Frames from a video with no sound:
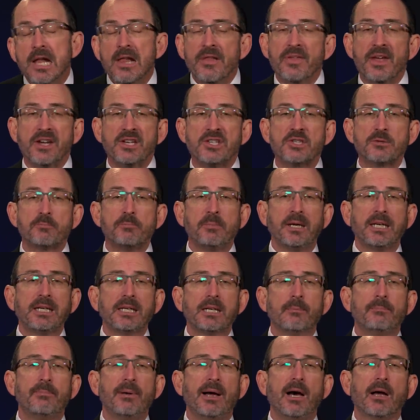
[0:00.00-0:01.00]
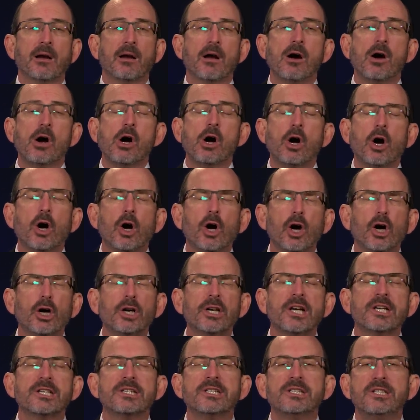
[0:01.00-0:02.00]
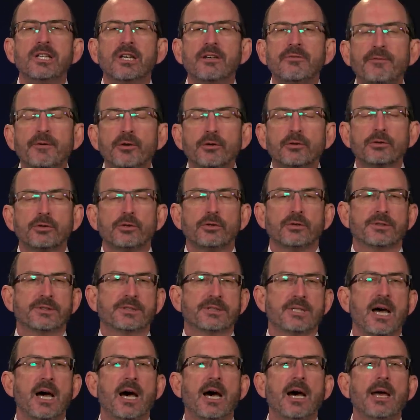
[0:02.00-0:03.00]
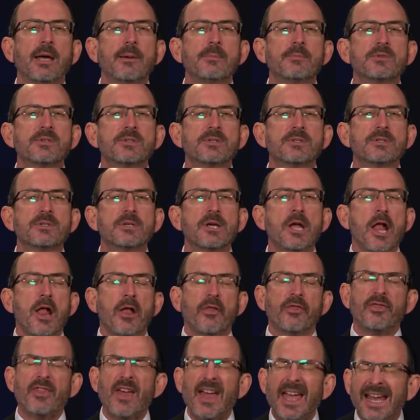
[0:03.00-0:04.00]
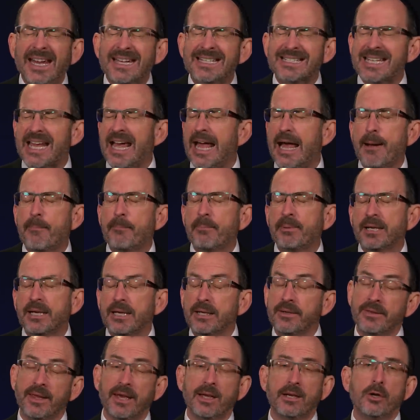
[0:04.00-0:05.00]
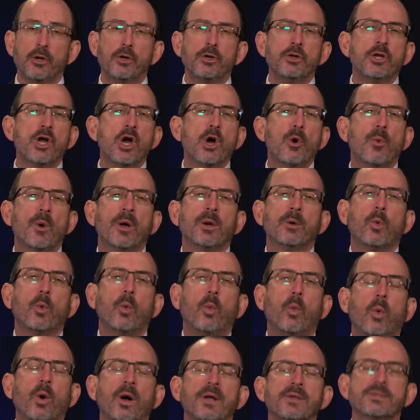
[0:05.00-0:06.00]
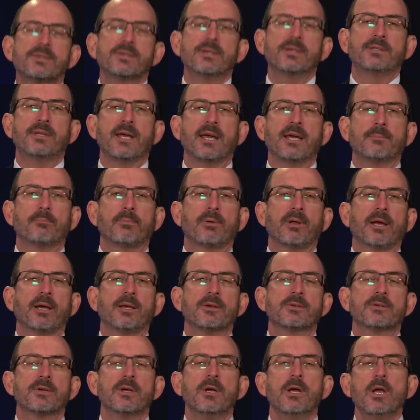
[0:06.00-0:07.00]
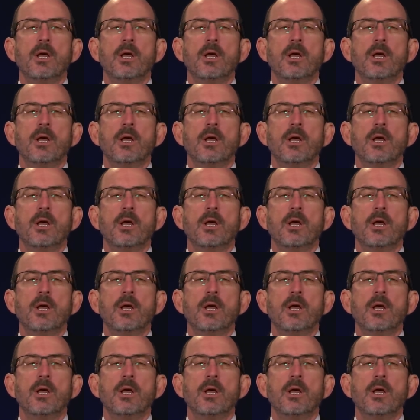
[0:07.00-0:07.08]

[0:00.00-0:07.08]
They speak about hard, difficult times, things happening that no one wants to take place.